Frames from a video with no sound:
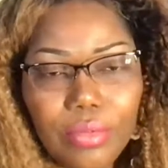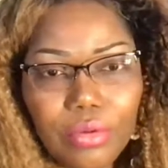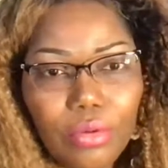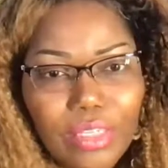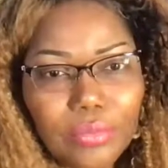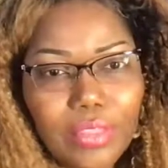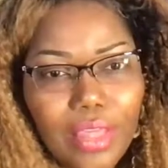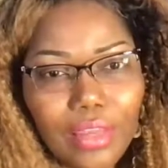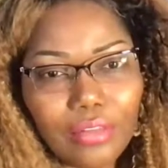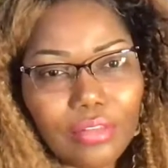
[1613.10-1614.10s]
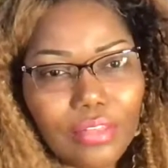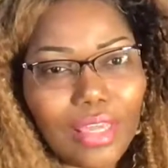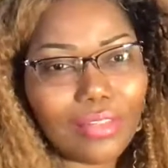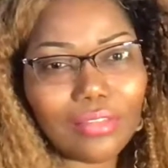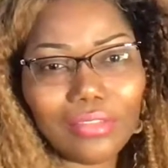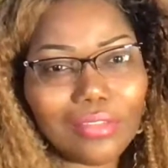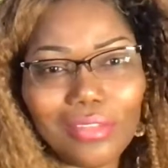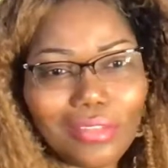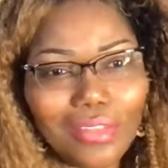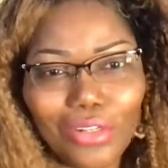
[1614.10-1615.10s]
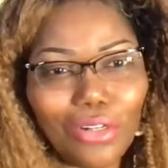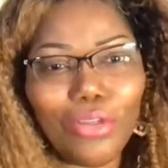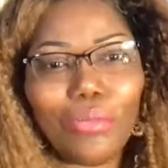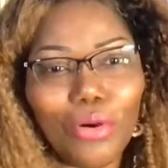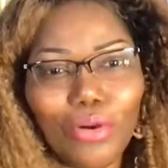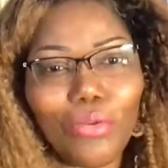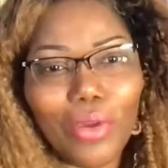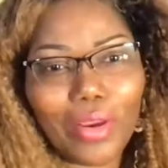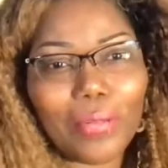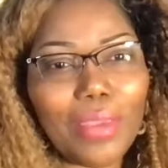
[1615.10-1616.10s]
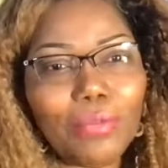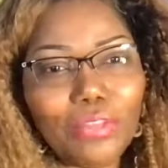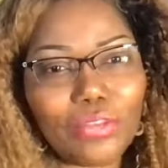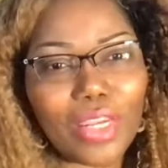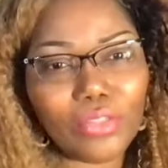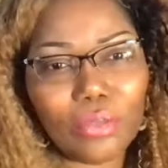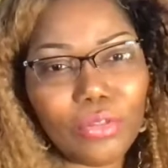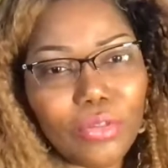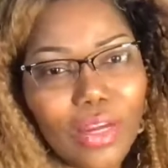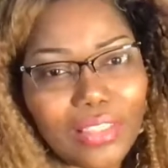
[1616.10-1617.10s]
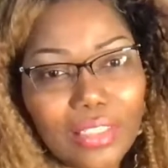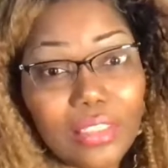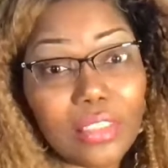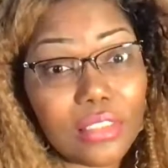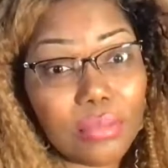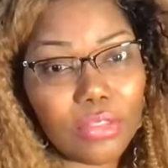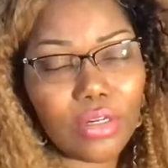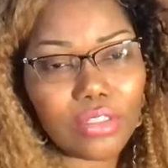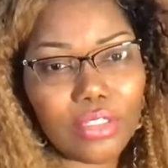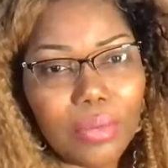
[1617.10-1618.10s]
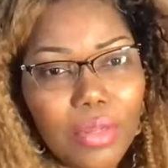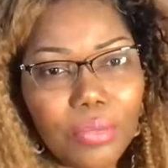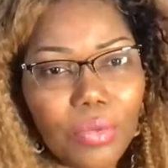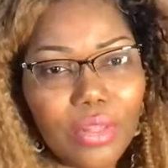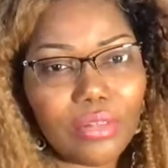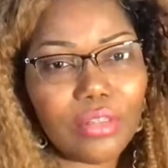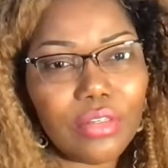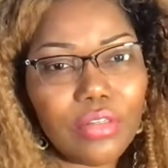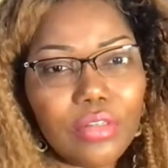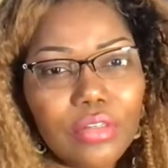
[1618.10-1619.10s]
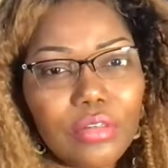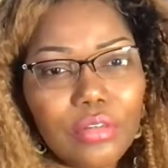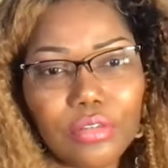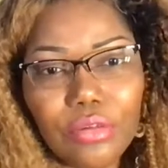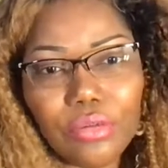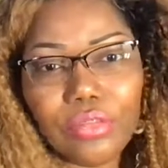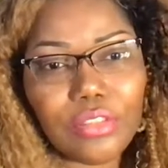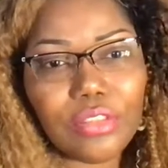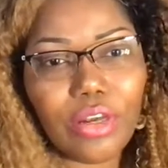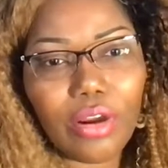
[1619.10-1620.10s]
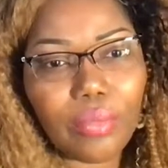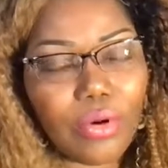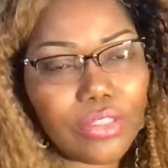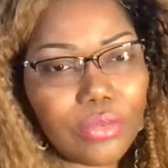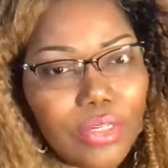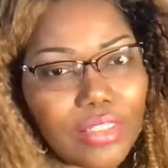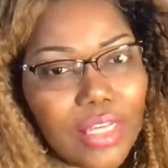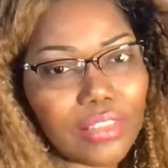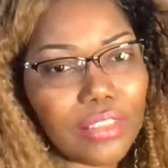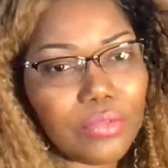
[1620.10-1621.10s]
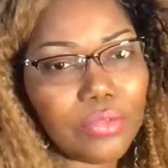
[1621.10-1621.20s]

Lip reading: always be that loophole where people are trying to upload content that doesn't belong to them. And when those are brought to our attention,